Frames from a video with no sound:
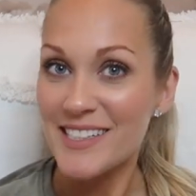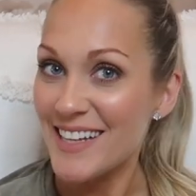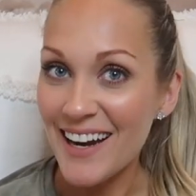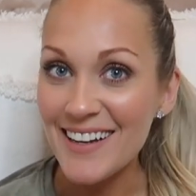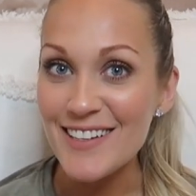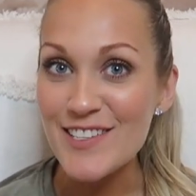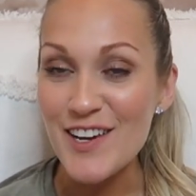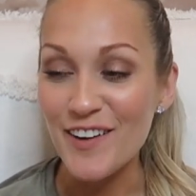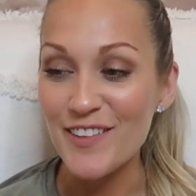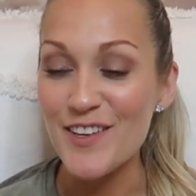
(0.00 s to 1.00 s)
excited to
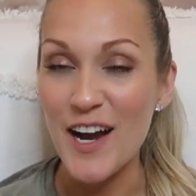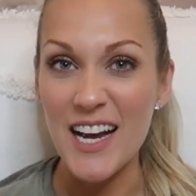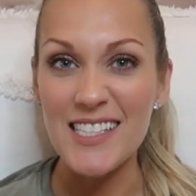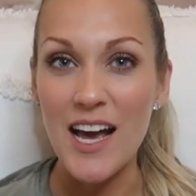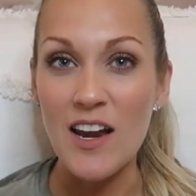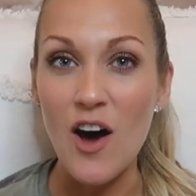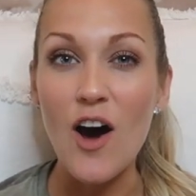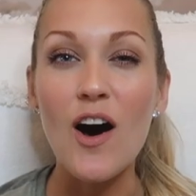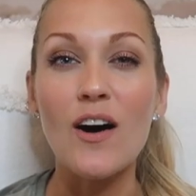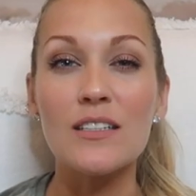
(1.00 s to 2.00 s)
share with you guys an
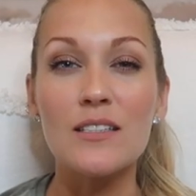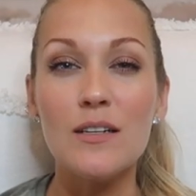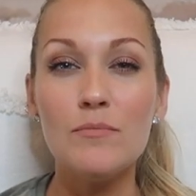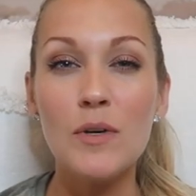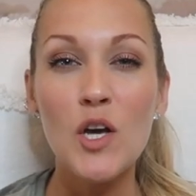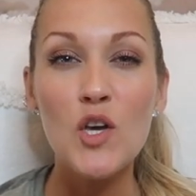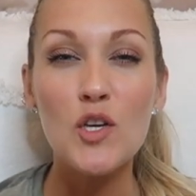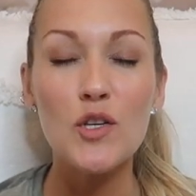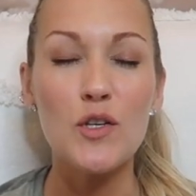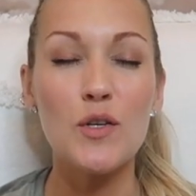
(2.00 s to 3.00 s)
awesome,
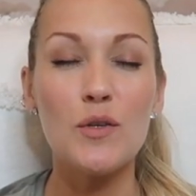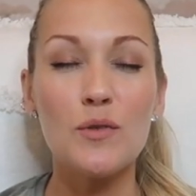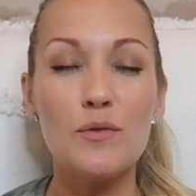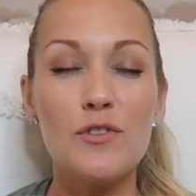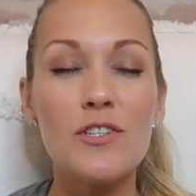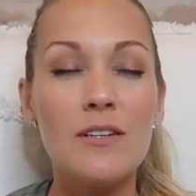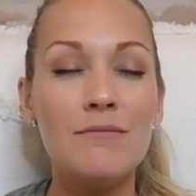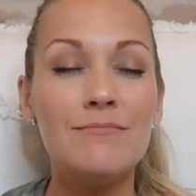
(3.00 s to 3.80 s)
huge,